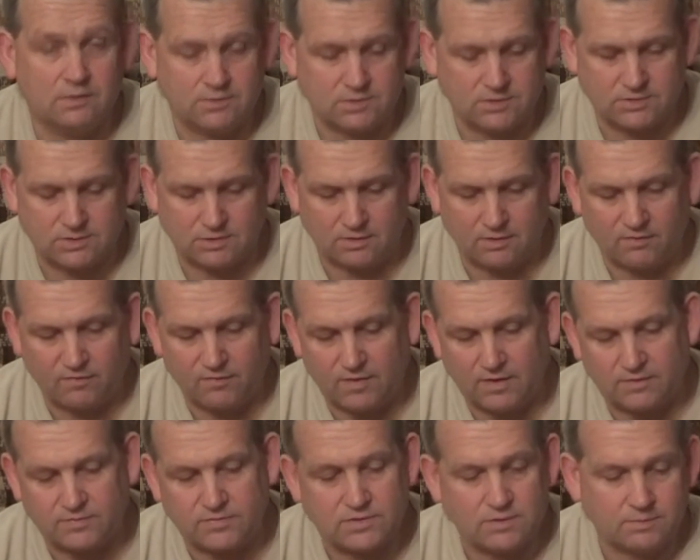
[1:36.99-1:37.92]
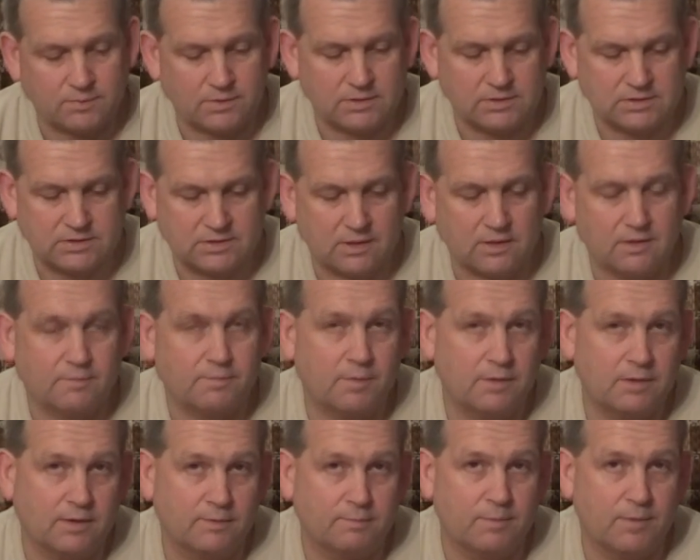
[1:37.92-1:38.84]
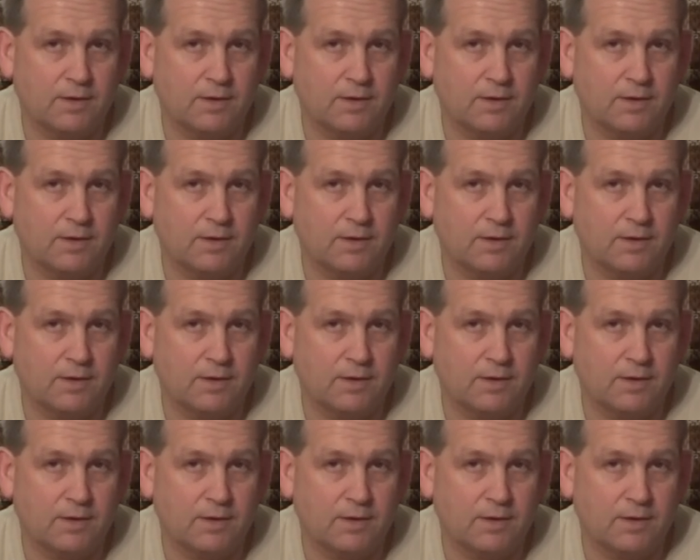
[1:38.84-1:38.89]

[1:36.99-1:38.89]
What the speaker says: So if you have something set up on your